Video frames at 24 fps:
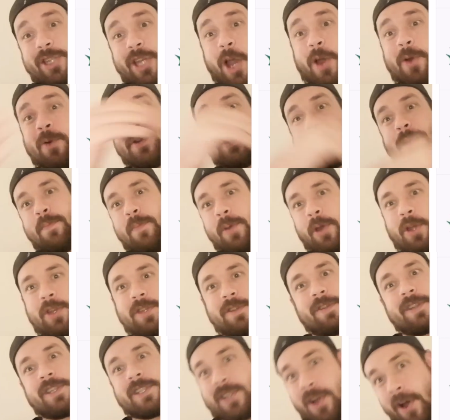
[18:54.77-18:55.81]
chose him
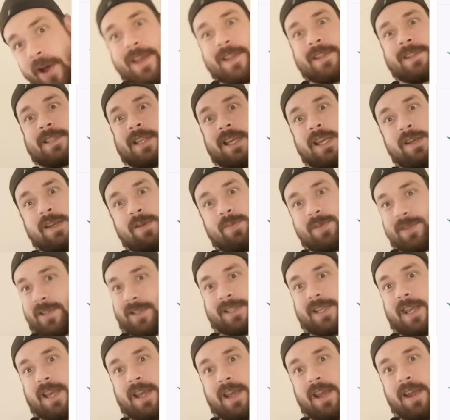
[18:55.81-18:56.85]
because of signs that he was
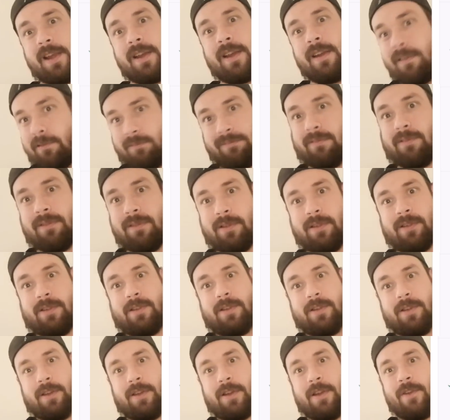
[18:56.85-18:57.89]
seeing,
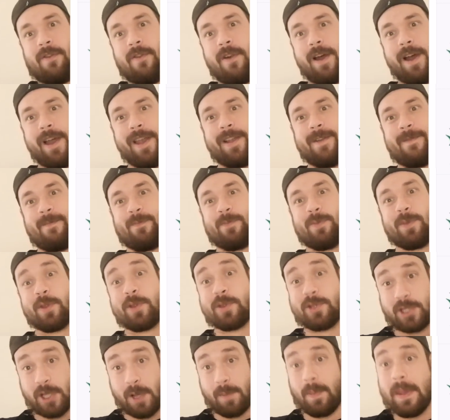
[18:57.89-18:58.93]
right,
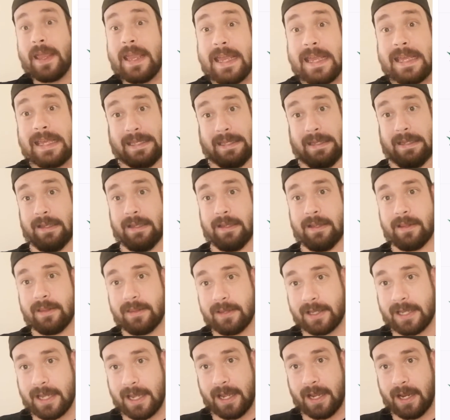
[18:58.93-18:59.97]
to be
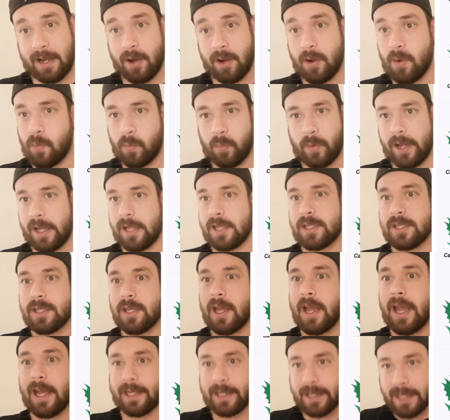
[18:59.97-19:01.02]
the king,
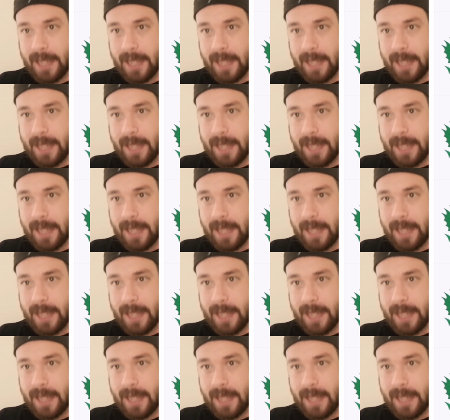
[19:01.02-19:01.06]
which